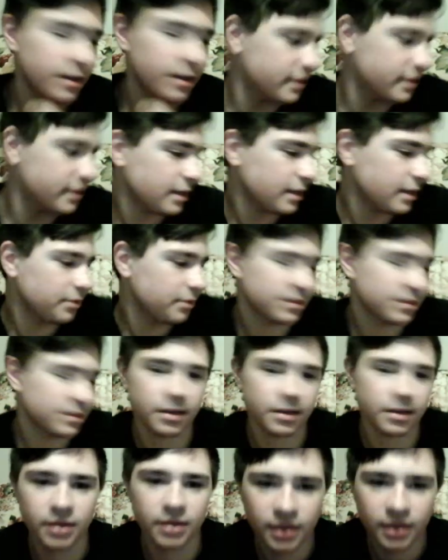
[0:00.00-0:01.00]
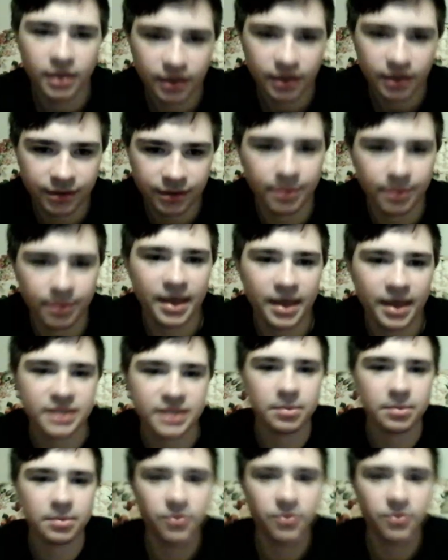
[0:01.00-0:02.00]
said it was going to, the
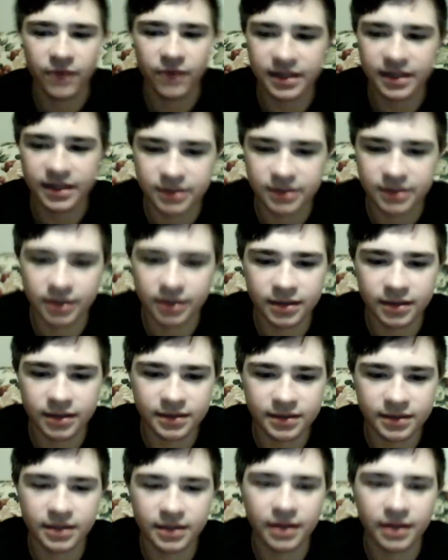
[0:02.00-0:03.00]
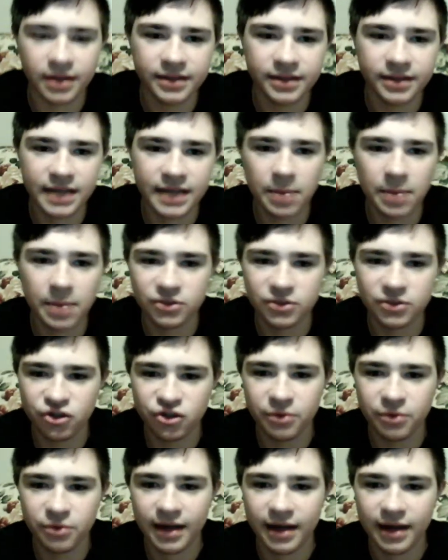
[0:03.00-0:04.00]
maximum fans in this game was
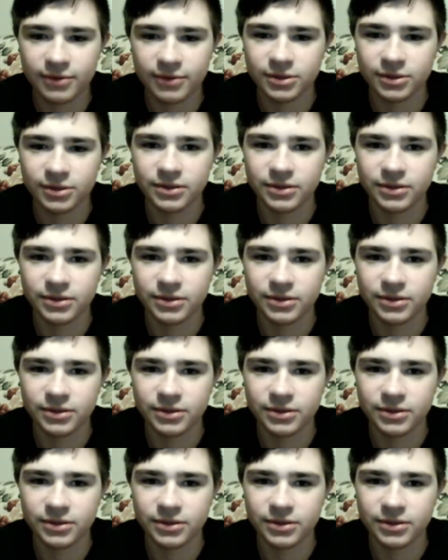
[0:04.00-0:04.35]
2,000.